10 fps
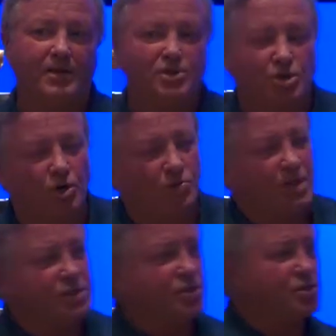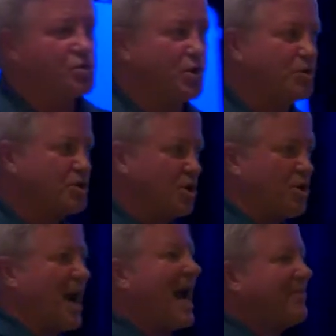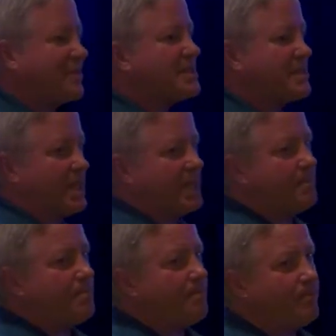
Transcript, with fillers: So these controllers are not the same.